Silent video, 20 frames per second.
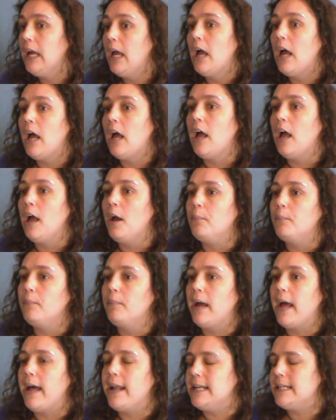and
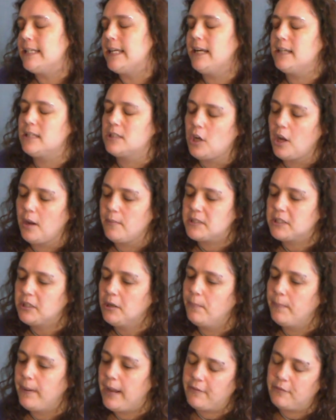it takes time to
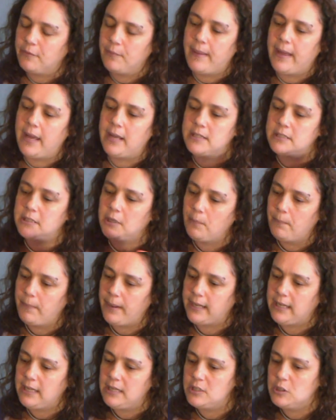come back from that and to come
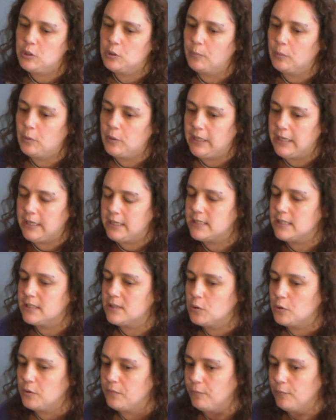back into your body and to
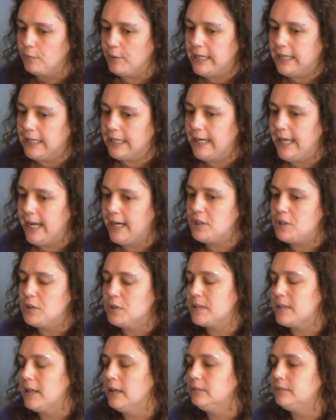sort of recollect
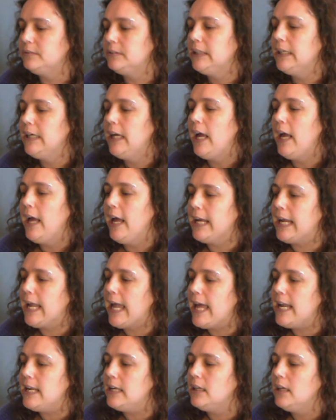yourself
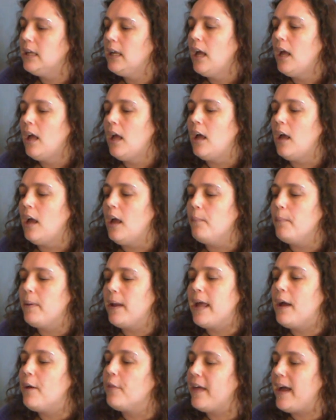again. And
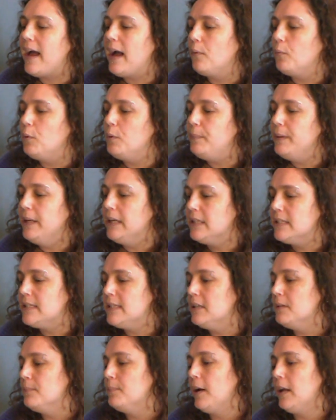now that would be
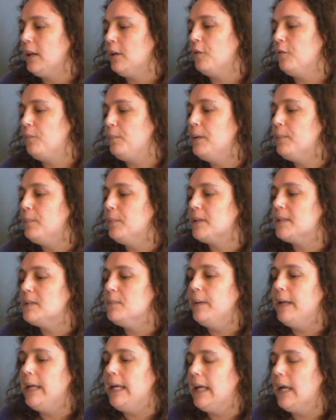considered by a lot of people to
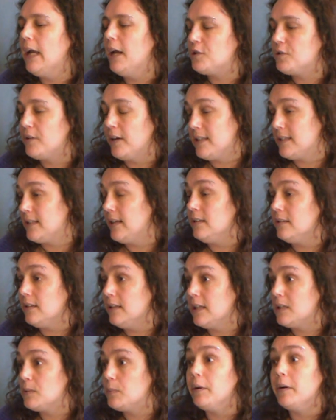be a
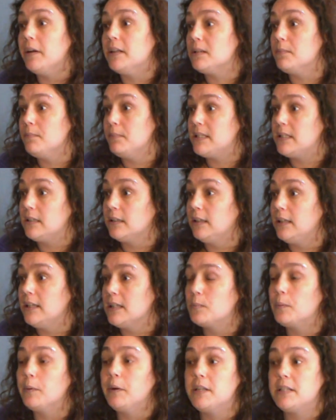transcendent experience, a mystical
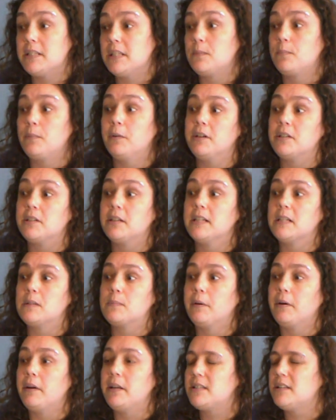experience, a spiritual
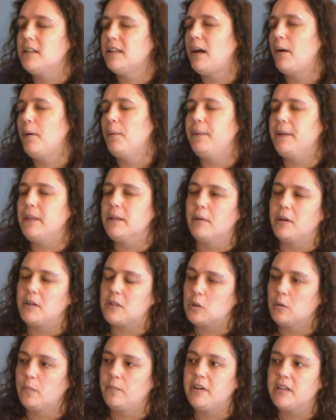experience. So that would be the
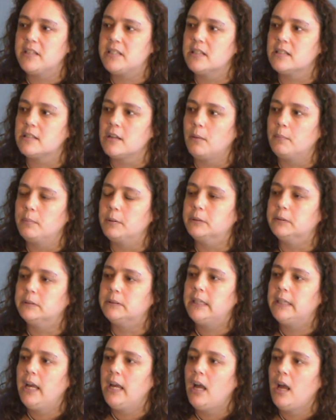most obvious example.
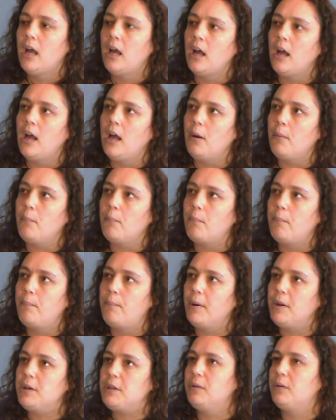
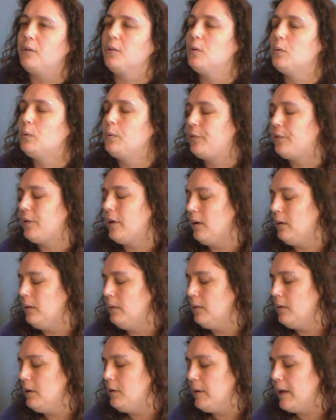But you can also,
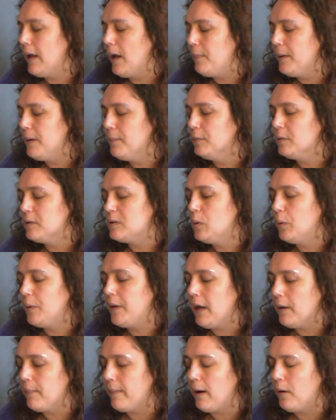you get people
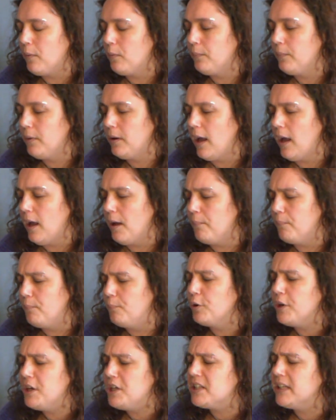talking about
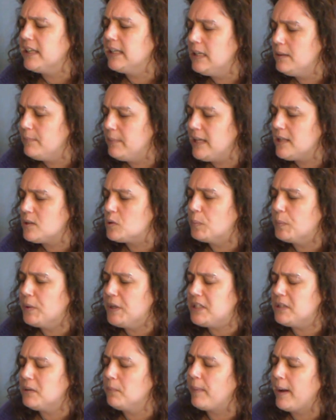breaching limits or
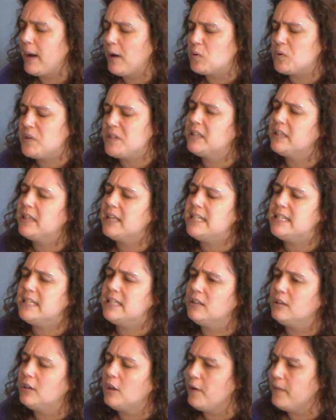breaching boundaries that they
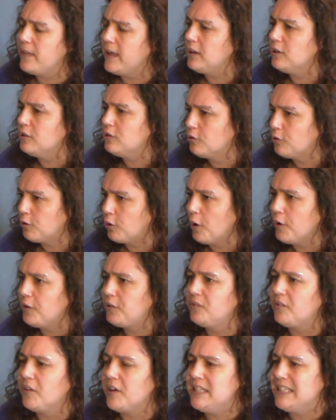didn't know they could
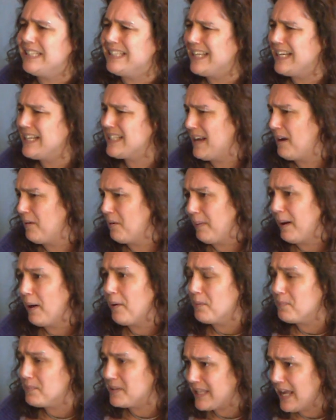cross, finding things out
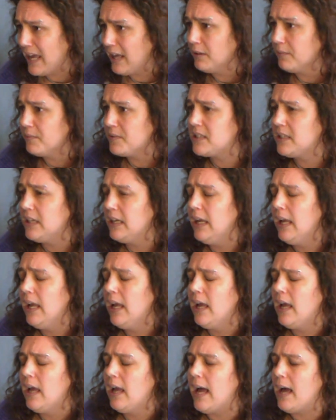about themselves
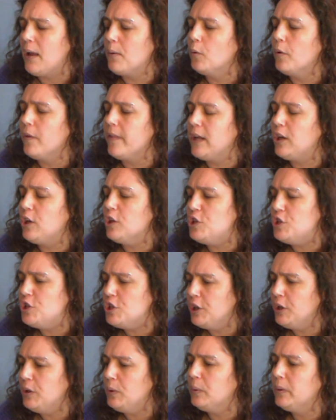and what they could
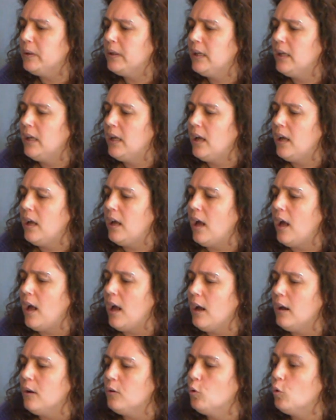do
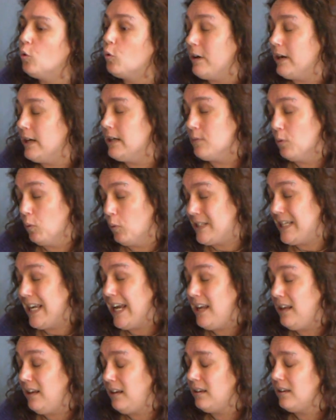or
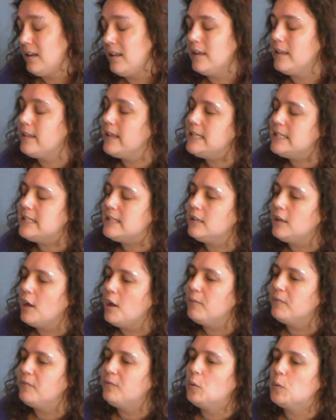take that they didn't
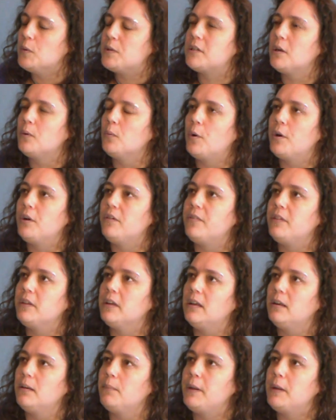know before. So one of
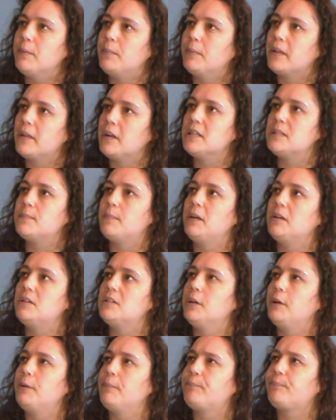the people spoke
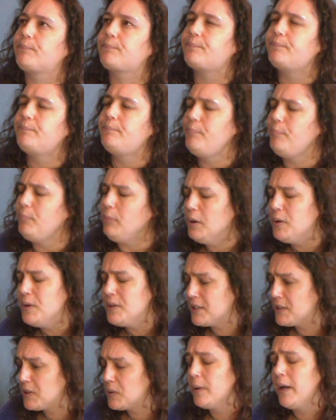to,
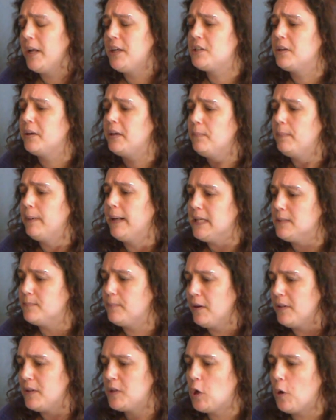who's a switch, so he plays
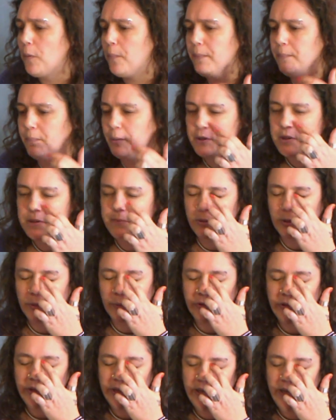both top and bottom
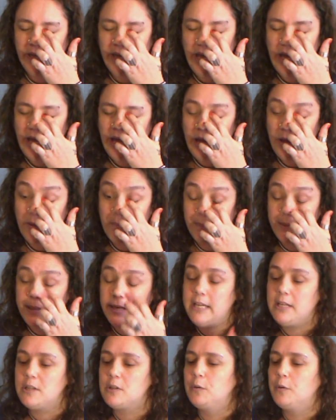roles, but
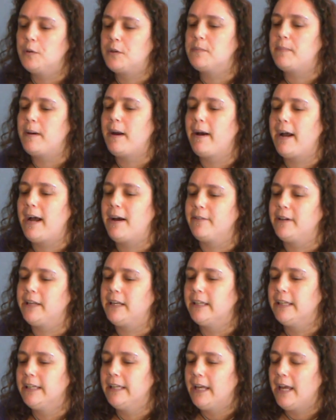he talked about
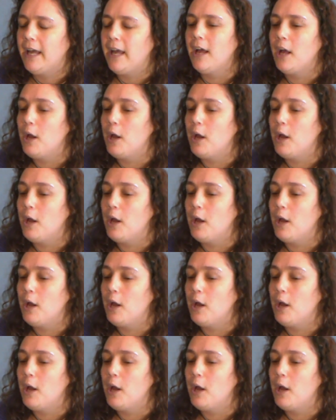having a